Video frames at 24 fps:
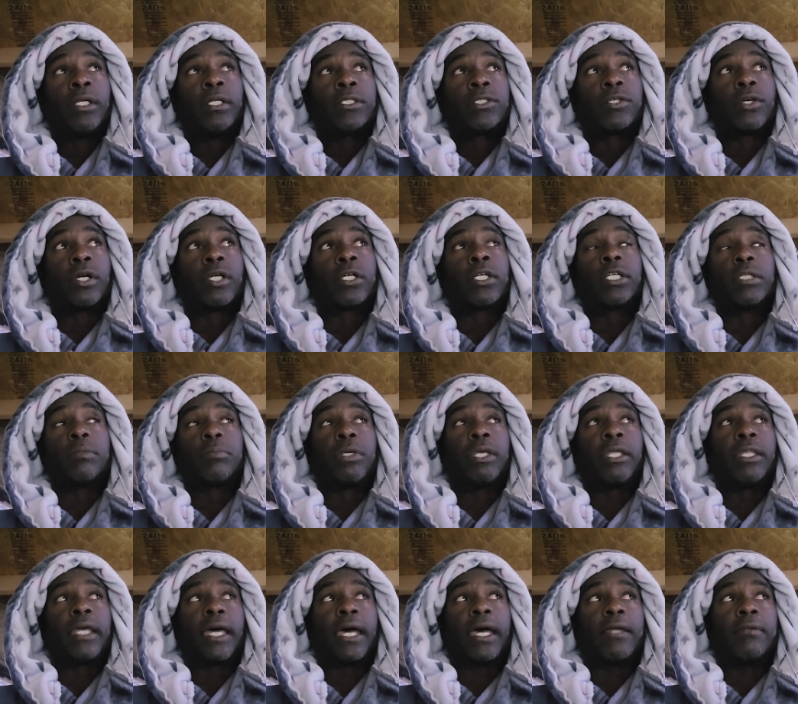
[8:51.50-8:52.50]
So it could
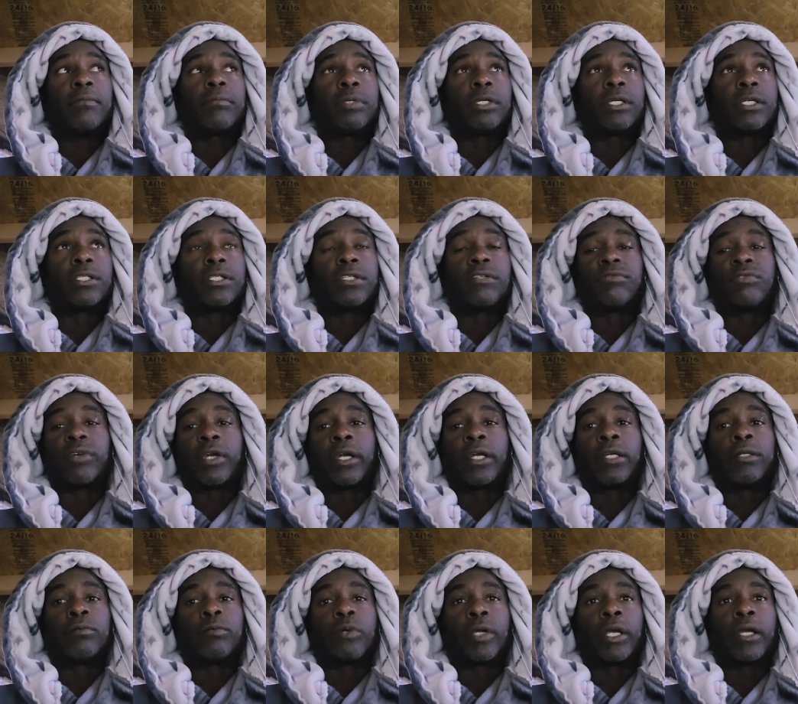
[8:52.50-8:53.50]
be that, because it's
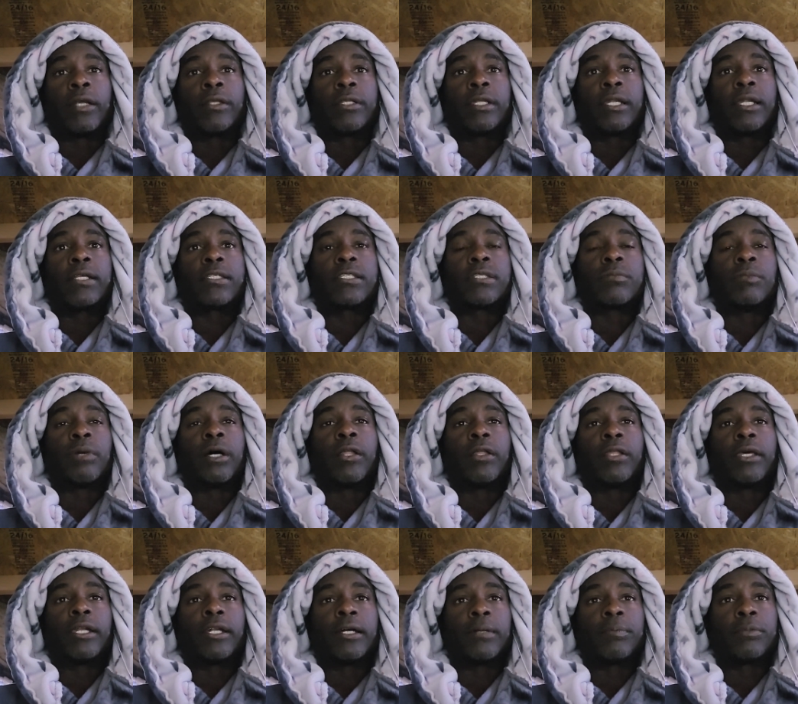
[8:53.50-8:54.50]
very rare that I smell
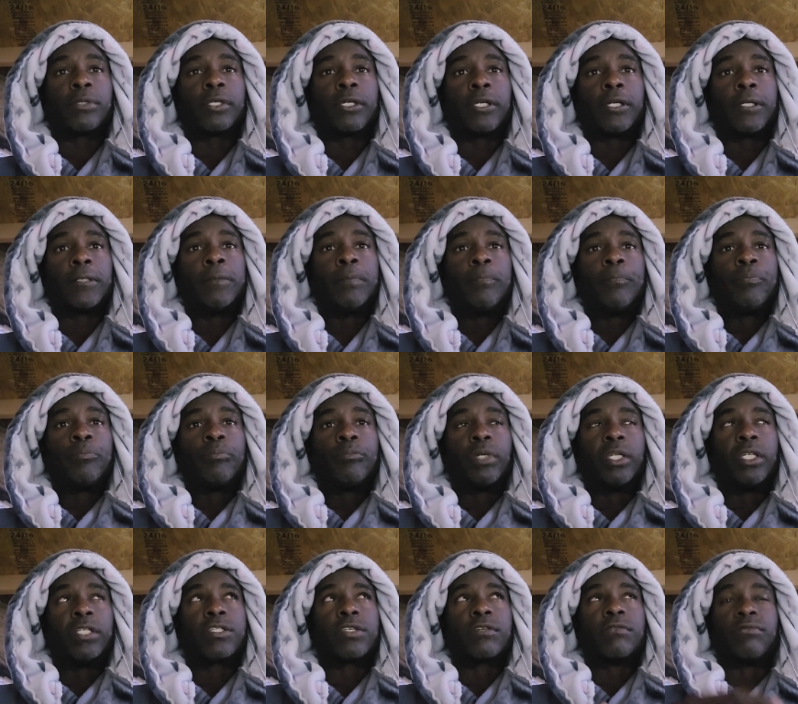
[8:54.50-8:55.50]
that up there,
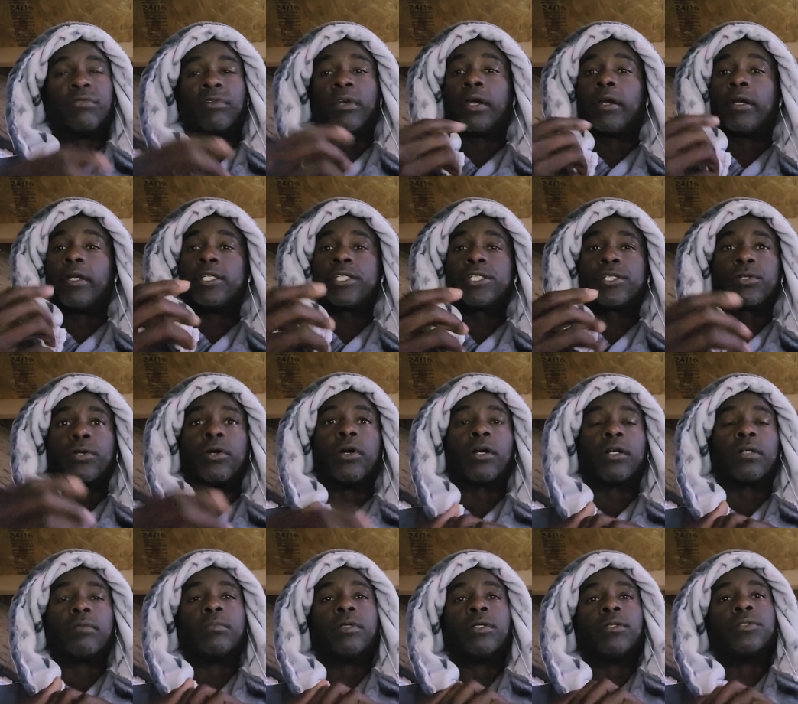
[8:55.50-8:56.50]
but it's a very
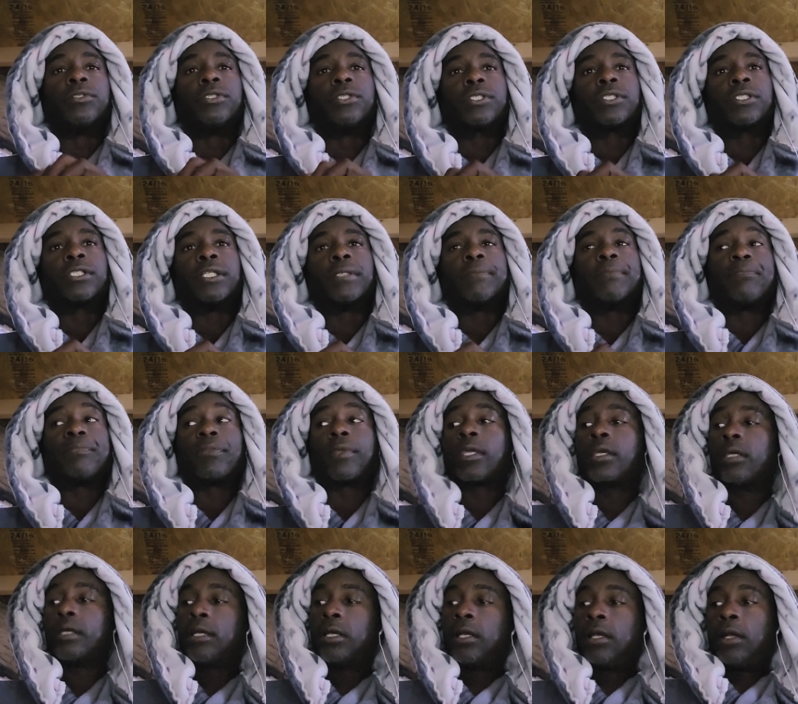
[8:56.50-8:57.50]
strong ammonia scent.
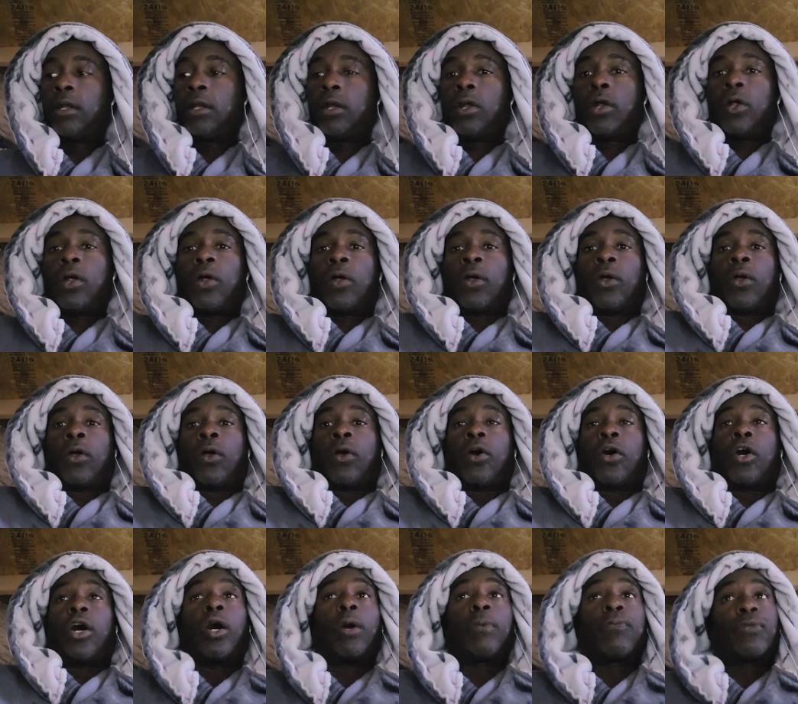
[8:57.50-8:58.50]

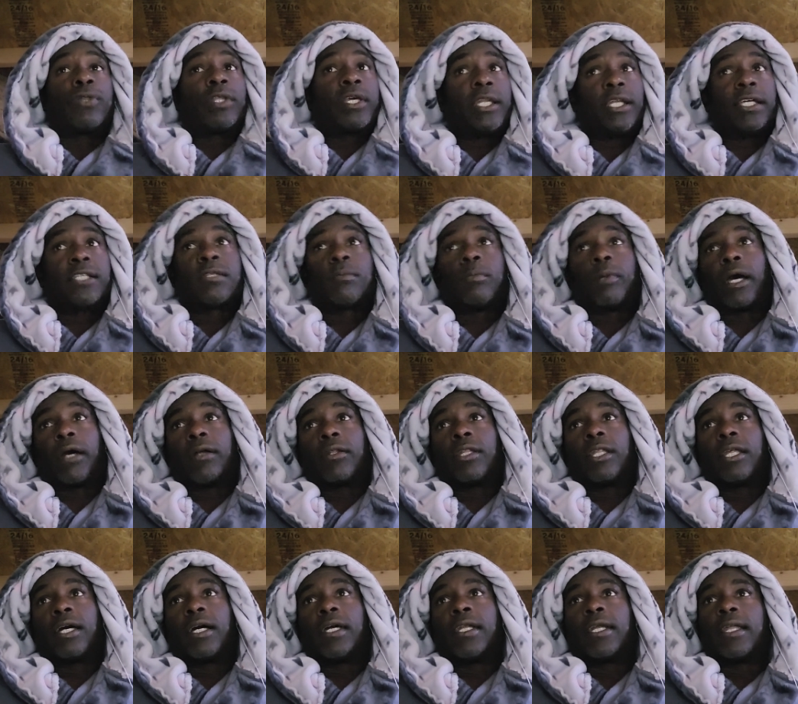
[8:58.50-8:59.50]
Hopefully it is a
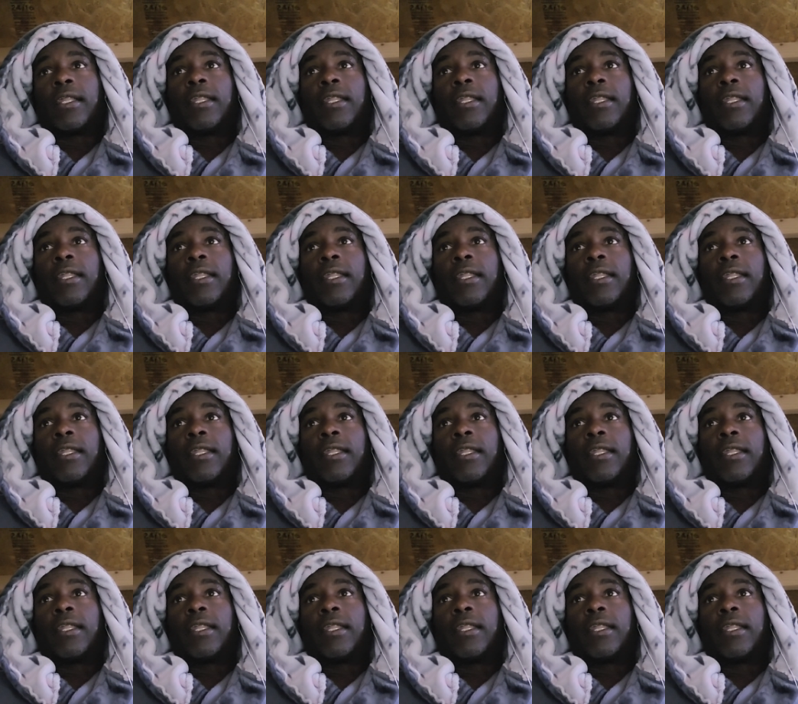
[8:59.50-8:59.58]
mountain lion.